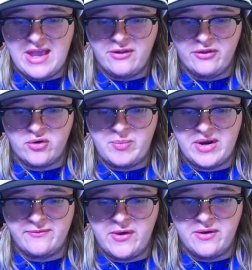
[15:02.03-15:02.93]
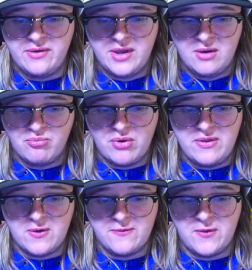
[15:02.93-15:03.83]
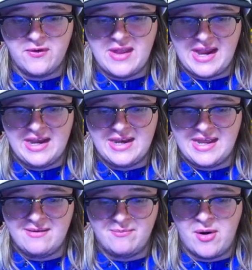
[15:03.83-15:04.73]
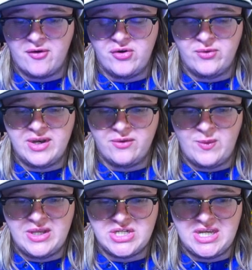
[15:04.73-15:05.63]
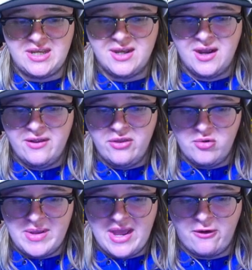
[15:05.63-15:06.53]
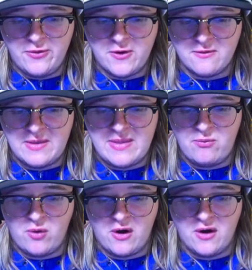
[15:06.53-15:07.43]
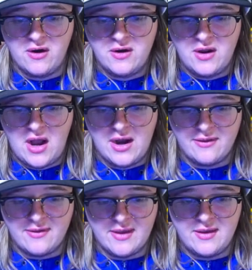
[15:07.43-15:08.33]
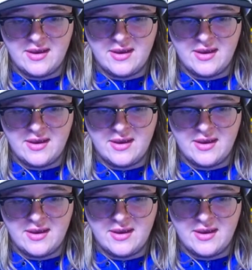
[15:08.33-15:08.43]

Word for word: a little bit of a breather for a second and get Mario and Luigi a little bit healthier than they were, honestly.